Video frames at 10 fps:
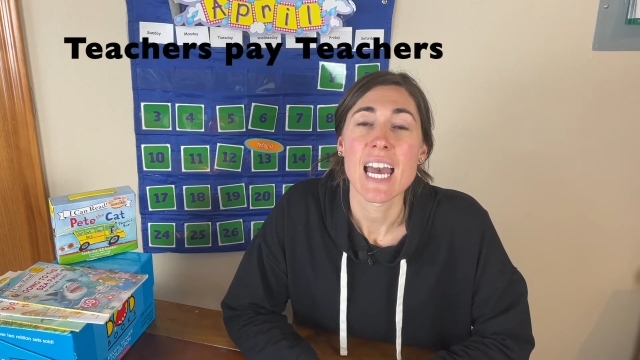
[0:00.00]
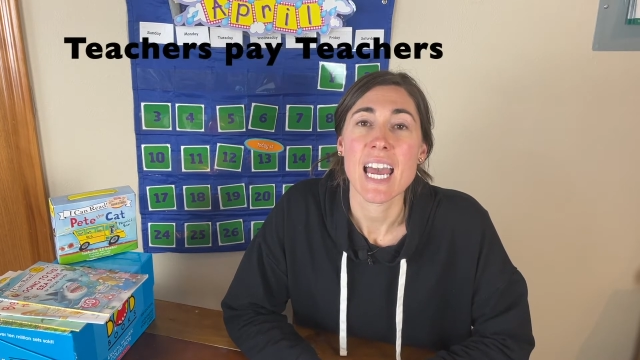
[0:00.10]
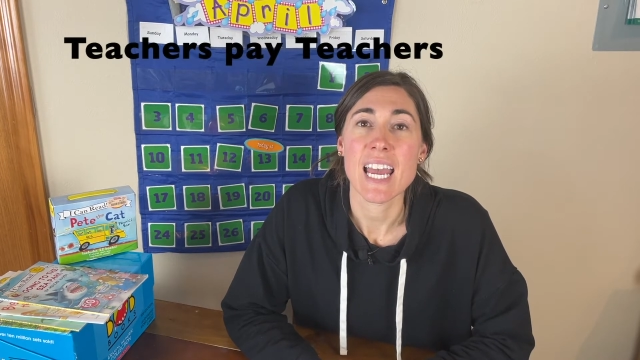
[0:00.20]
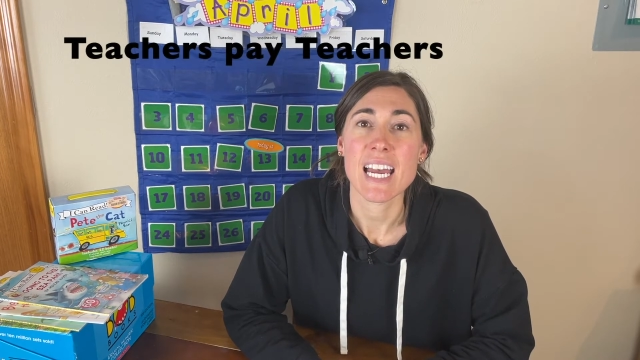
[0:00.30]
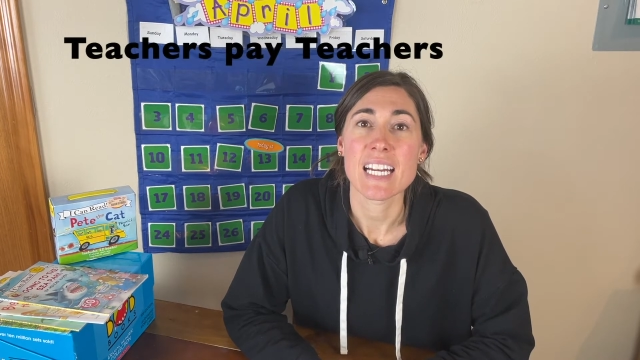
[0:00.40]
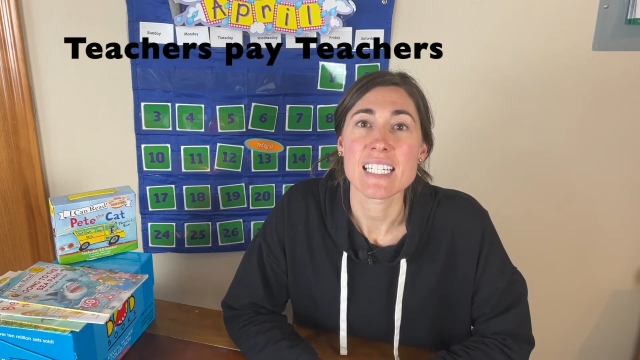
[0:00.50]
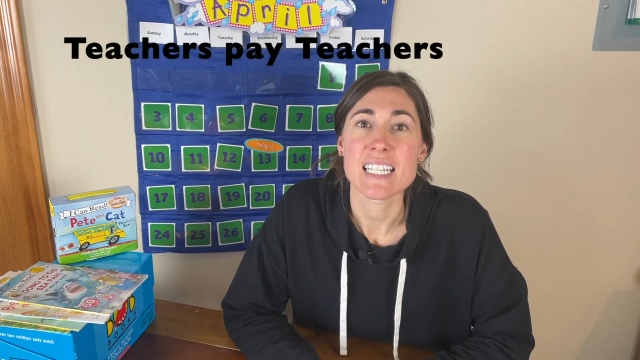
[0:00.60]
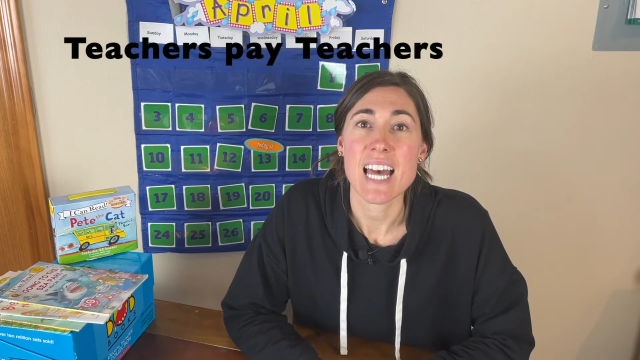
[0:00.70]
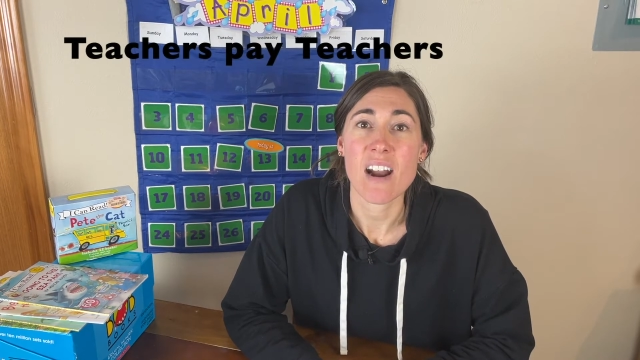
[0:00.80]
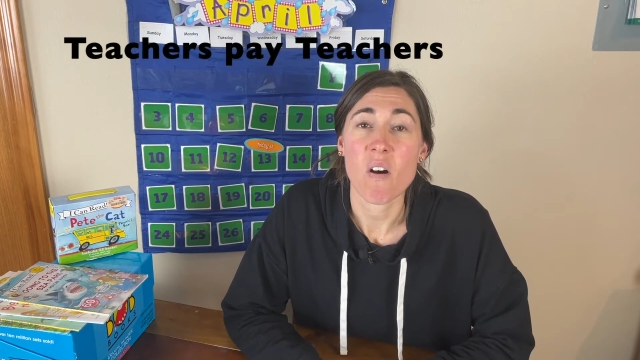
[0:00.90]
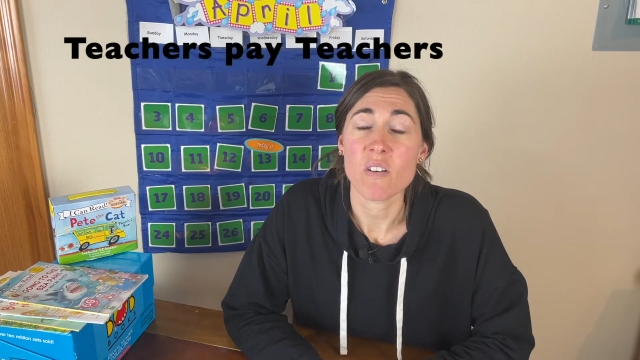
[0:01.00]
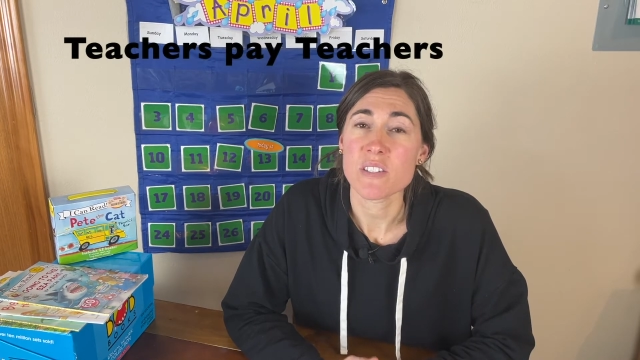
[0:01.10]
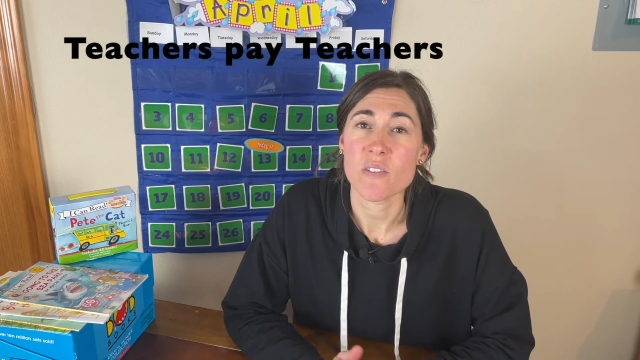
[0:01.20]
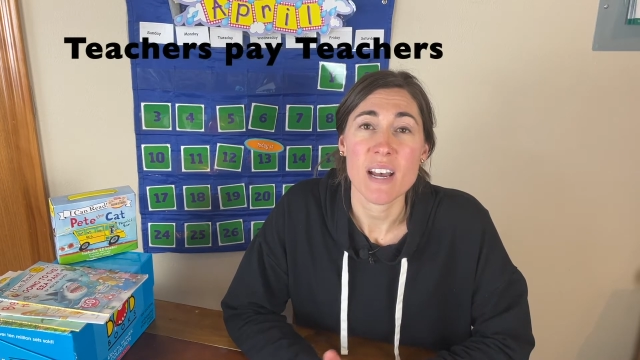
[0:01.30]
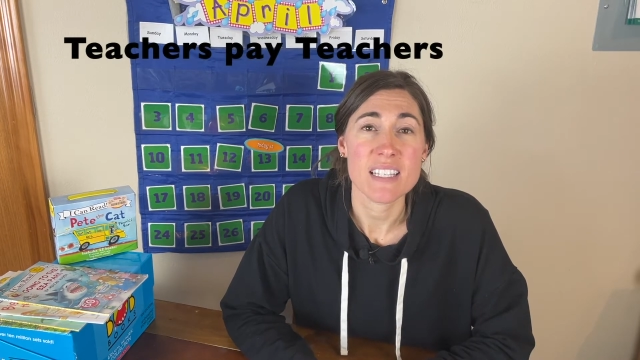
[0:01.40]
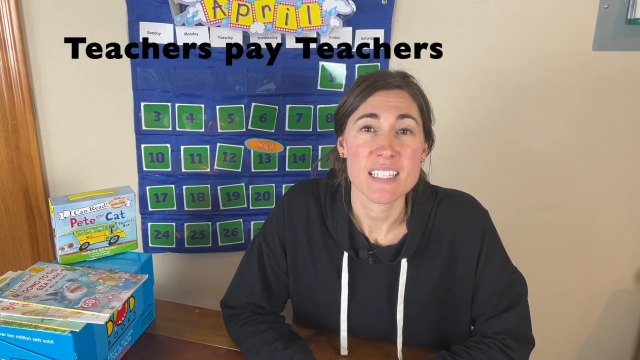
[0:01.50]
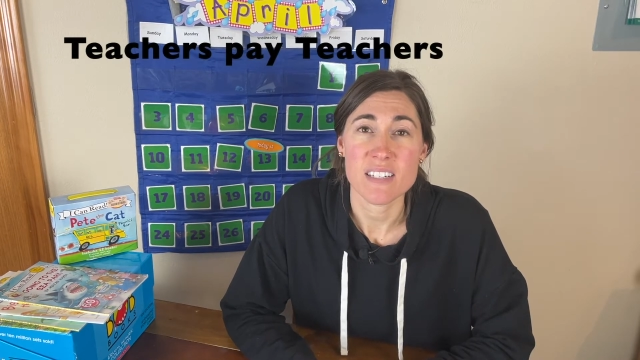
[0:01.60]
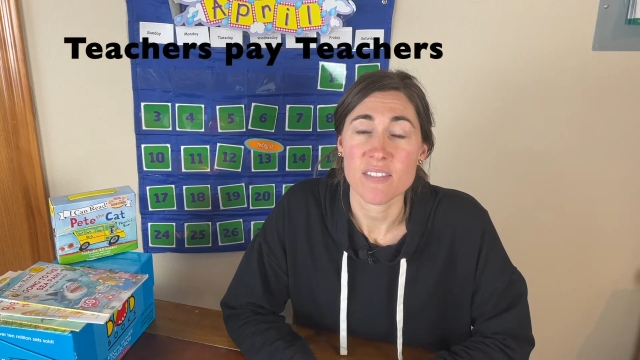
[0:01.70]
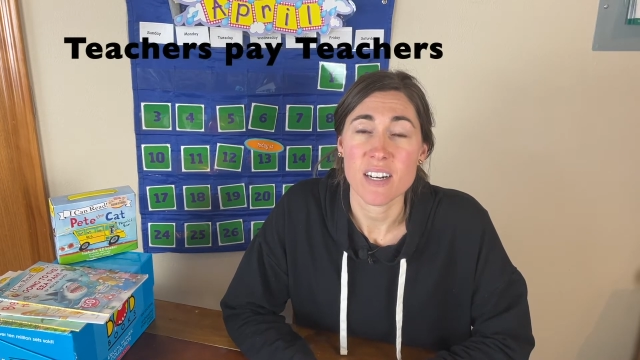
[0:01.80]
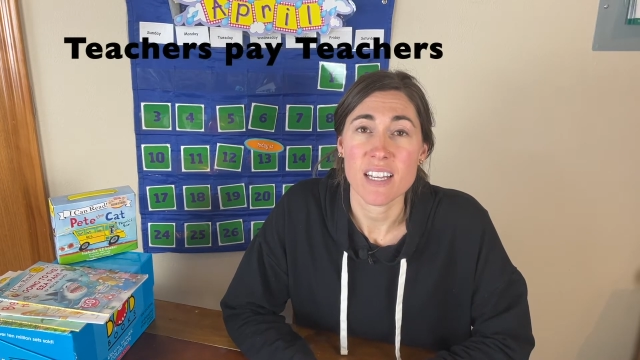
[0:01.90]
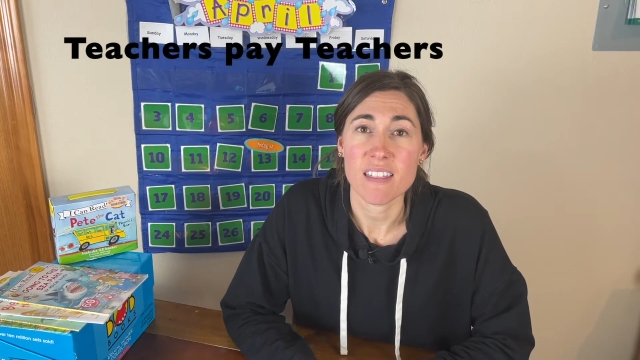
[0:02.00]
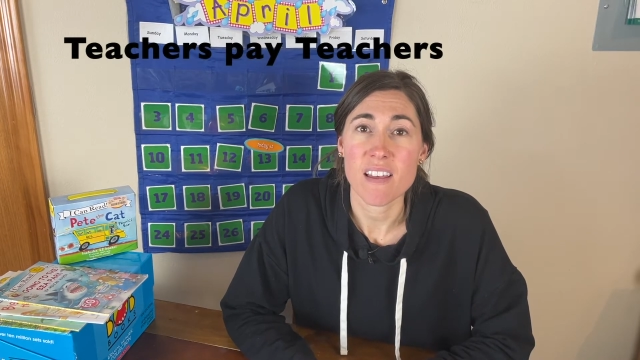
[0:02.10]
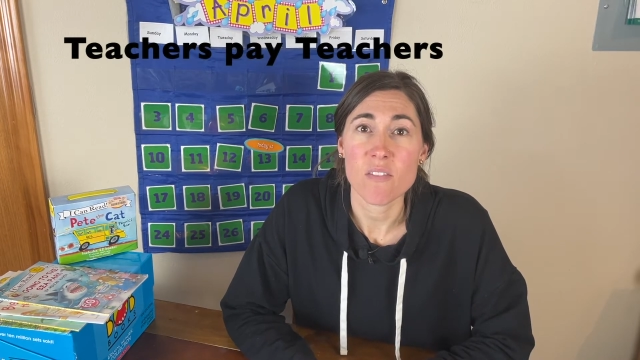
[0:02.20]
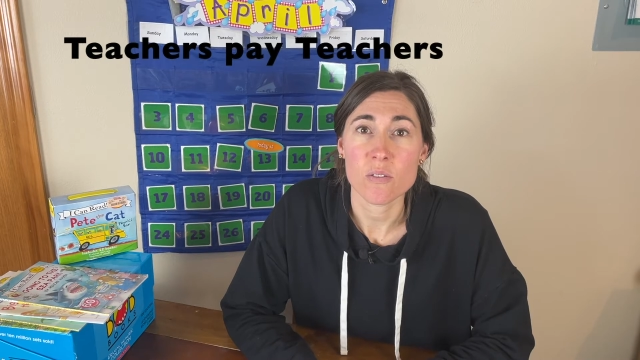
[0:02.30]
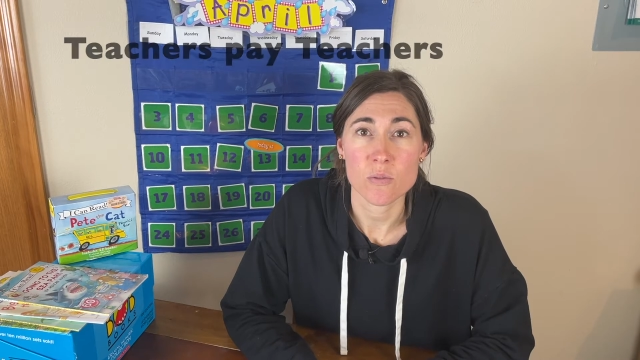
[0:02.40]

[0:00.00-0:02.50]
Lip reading: and that also has different leveled